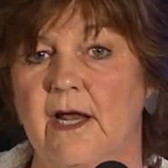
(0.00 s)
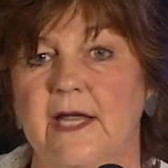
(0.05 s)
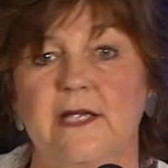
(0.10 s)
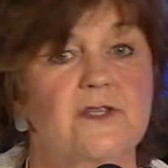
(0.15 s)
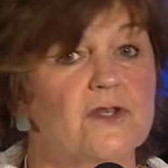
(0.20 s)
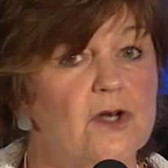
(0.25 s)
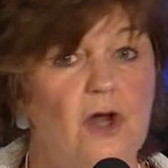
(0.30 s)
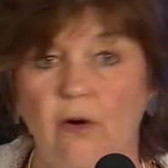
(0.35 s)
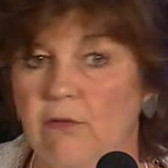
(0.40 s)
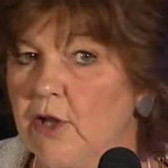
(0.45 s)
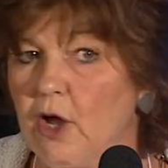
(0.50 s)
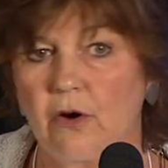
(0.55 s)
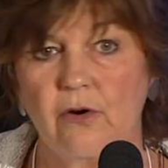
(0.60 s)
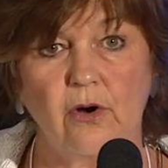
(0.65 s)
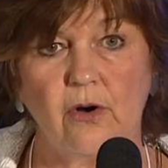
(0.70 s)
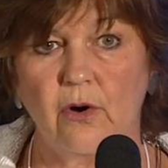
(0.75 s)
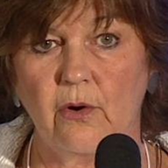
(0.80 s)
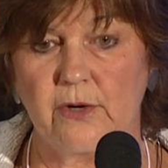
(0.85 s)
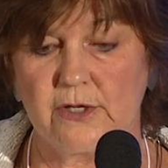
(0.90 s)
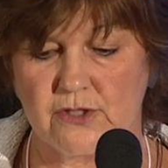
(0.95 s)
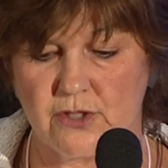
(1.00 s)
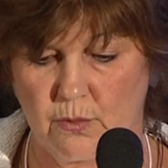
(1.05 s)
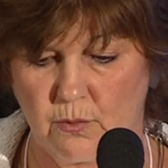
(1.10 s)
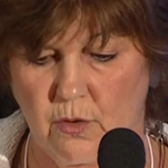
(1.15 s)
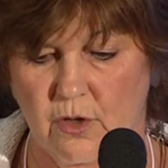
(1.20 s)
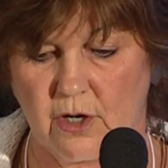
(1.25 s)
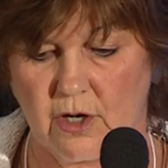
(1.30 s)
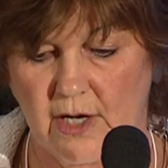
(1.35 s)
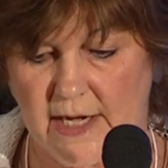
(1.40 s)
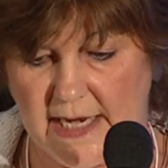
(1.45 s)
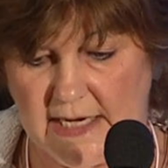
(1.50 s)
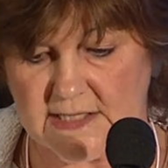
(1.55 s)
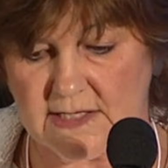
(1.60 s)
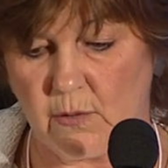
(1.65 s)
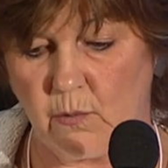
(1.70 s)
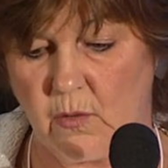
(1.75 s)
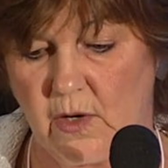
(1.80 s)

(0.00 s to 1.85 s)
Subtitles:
is no longer going to work as it